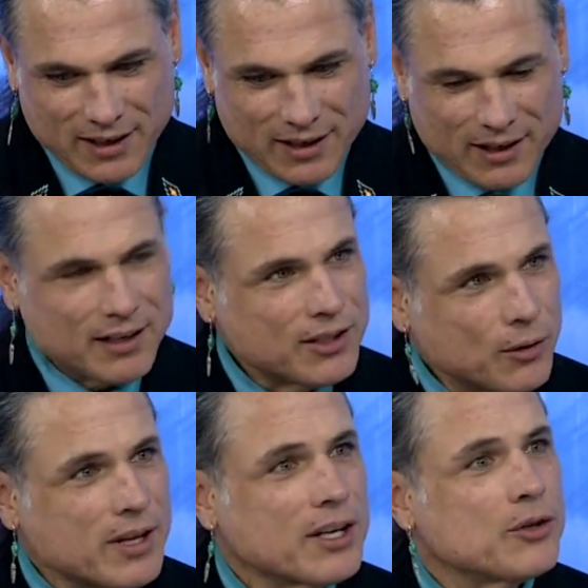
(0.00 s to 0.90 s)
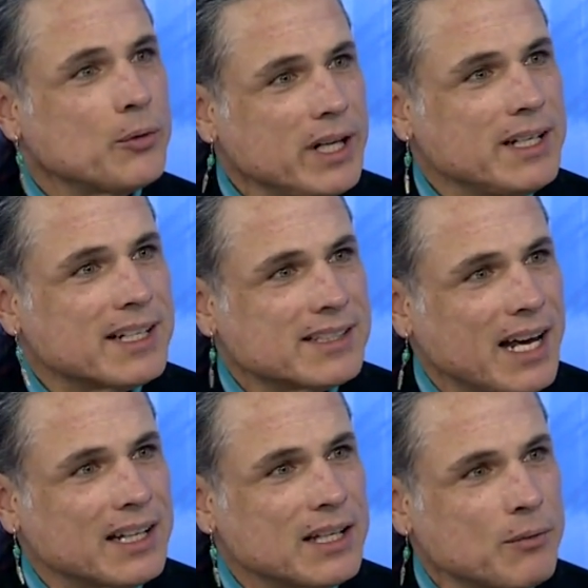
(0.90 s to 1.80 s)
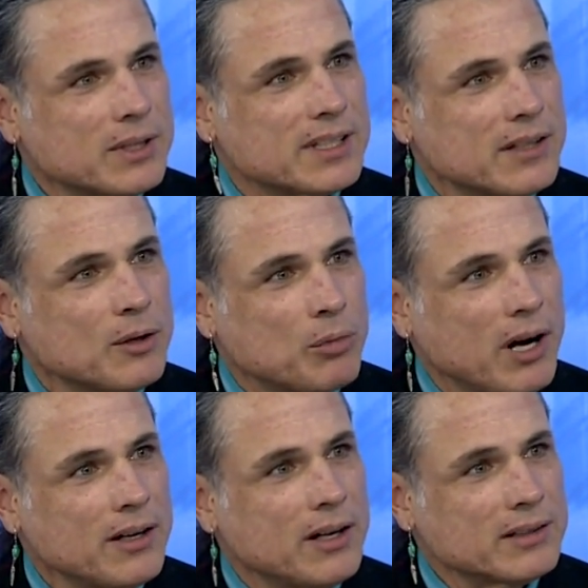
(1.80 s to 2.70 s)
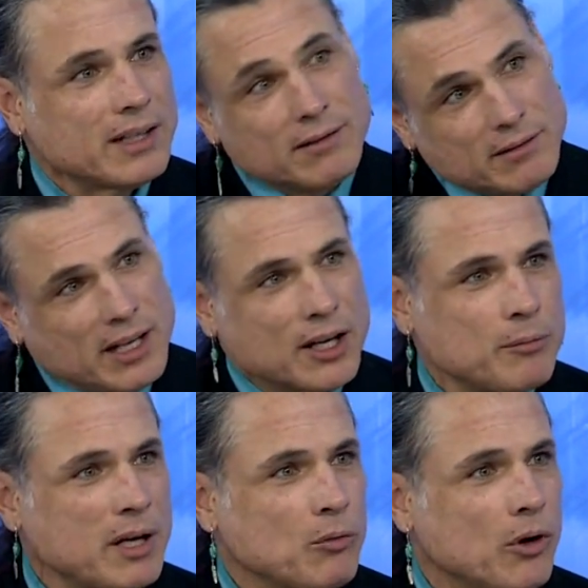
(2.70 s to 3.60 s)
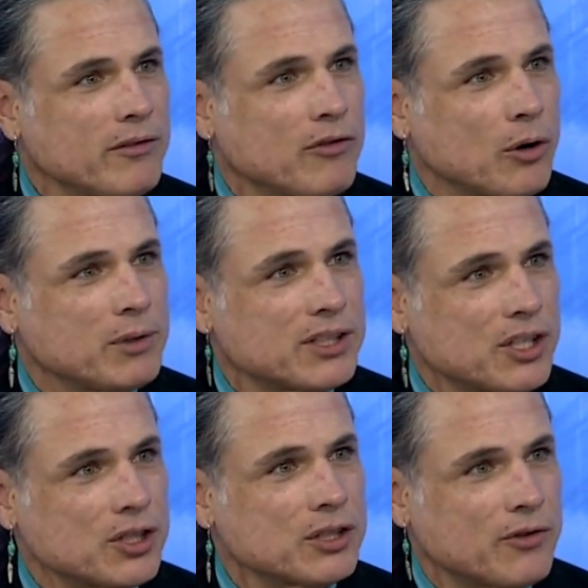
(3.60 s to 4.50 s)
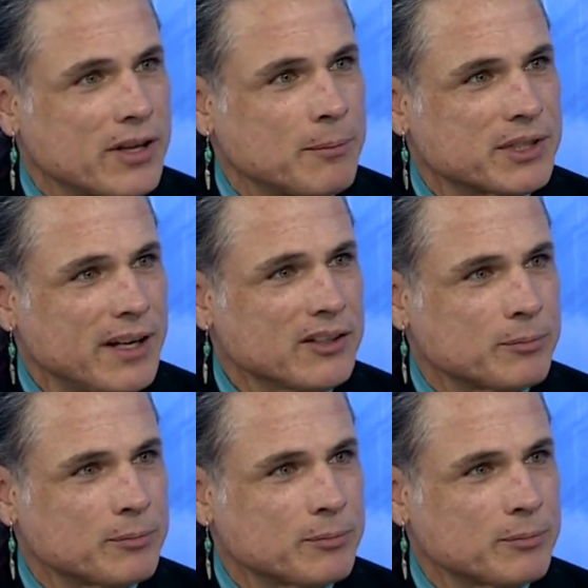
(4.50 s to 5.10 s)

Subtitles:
they can read exactly what's in the product and they can make more informed decisions for themselves.